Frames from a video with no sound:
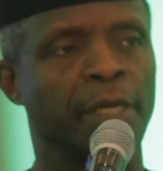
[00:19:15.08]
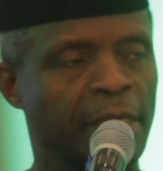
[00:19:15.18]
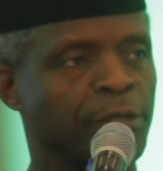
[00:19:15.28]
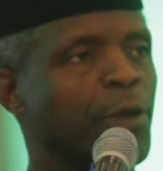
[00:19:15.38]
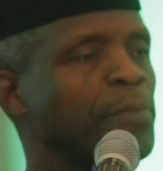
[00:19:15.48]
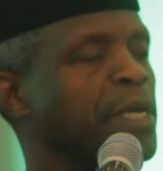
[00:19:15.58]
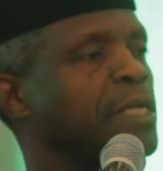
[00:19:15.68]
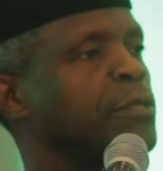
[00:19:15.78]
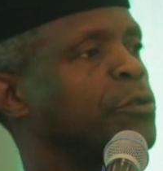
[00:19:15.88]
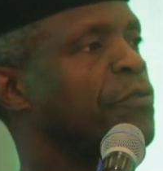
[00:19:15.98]
in some
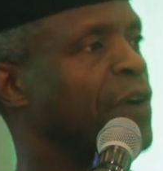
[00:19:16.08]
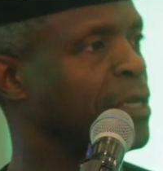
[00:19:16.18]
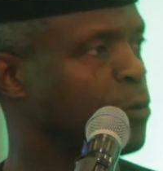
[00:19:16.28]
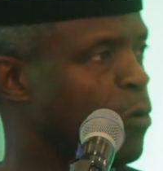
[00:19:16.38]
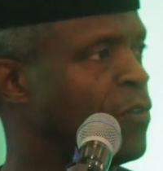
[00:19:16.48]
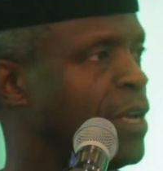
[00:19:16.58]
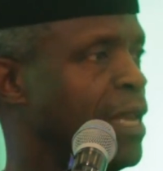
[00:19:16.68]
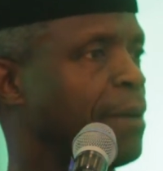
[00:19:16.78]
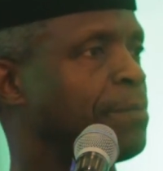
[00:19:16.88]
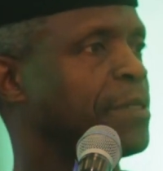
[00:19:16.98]
cases you find
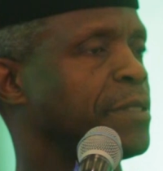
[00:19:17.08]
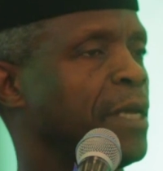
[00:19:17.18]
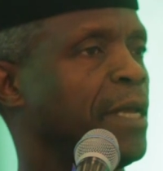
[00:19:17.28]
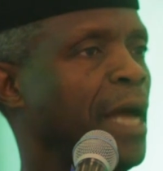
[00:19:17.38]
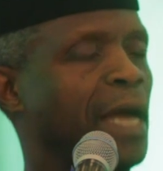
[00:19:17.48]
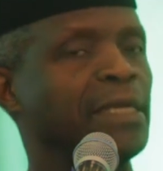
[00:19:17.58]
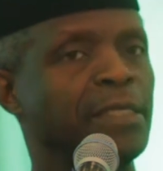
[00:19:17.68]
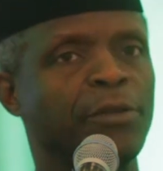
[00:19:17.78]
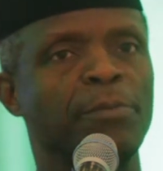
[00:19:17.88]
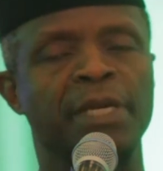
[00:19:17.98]
overlaps, and
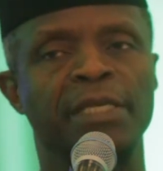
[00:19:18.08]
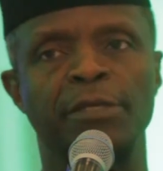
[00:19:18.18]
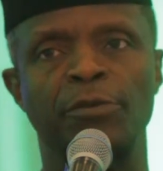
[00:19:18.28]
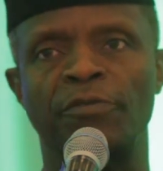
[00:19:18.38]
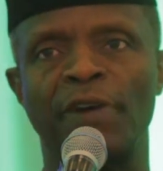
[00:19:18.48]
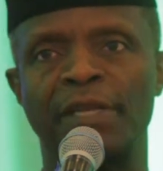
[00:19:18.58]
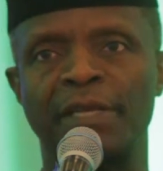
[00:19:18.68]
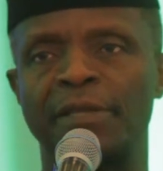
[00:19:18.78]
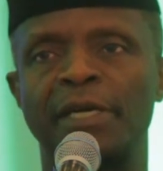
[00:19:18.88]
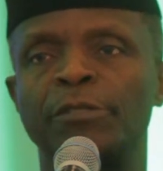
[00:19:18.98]
in some cases you find
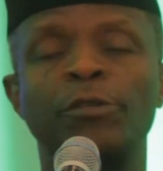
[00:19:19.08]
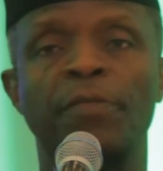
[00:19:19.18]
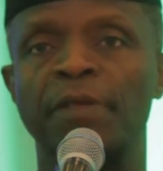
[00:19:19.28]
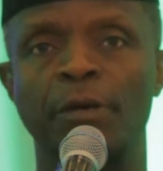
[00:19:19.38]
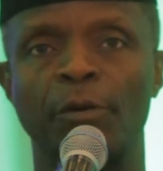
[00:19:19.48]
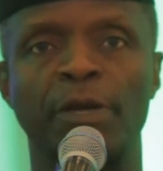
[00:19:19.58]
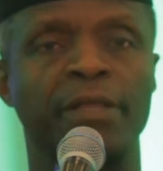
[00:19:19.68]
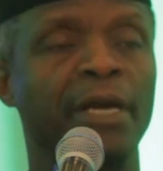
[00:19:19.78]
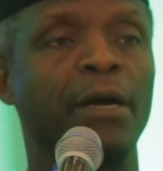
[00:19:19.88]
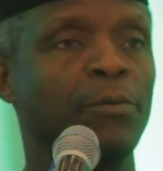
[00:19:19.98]
that there is nothing
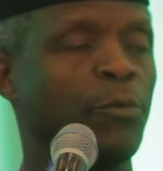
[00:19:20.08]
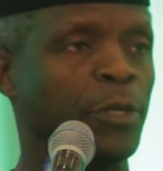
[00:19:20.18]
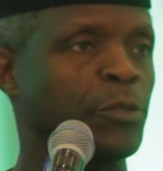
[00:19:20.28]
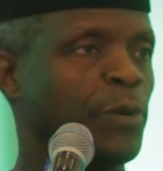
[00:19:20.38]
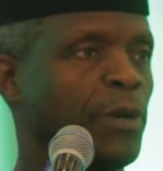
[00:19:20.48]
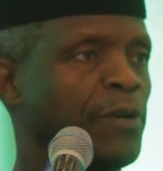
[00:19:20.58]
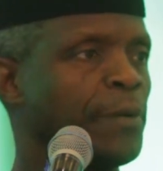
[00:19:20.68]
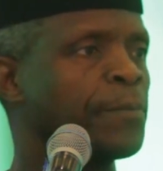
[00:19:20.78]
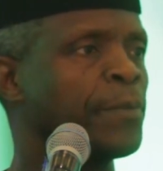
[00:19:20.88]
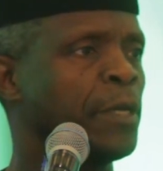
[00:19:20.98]
going there whatsoever.
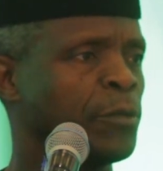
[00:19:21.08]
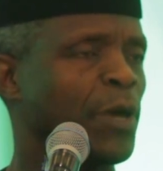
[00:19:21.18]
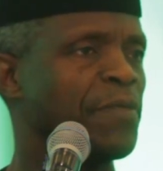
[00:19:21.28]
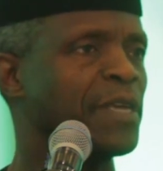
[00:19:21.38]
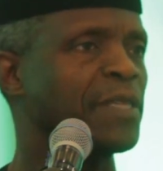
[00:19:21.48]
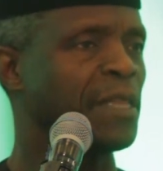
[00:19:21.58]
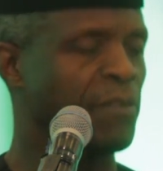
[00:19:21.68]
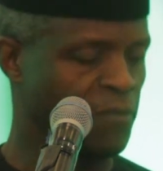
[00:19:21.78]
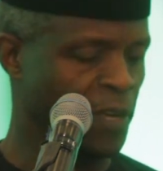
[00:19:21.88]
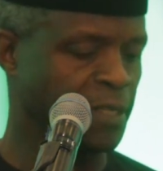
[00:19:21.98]
So I think that
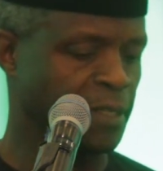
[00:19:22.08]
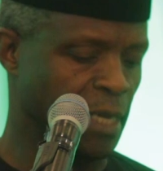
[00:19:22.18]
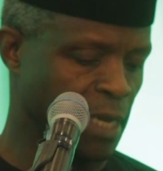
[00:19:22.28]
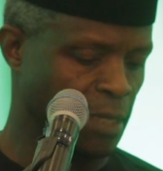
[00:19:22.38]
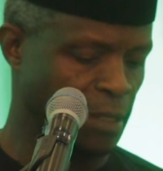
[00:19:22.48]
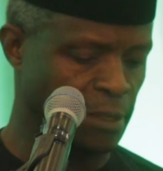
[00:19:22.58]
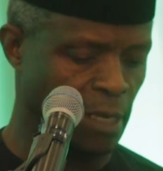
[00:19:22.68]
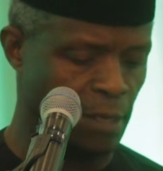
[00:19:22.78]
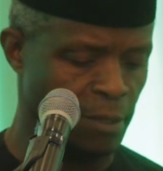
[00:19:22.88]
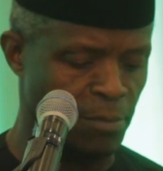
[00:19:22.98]
the first thing, and
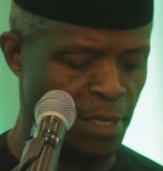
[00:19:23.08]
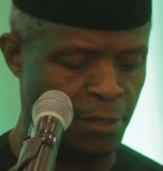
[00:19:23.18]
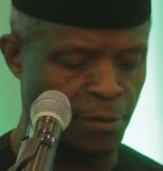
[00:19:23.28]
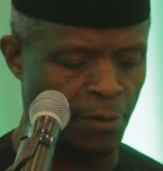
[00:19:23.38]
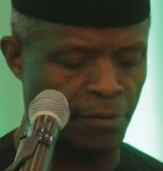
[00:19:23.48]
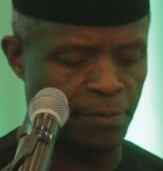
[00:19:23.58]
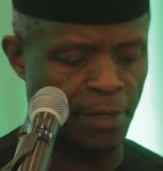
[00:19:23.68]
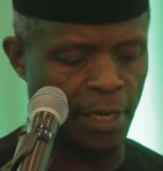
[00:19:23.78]
the Minister of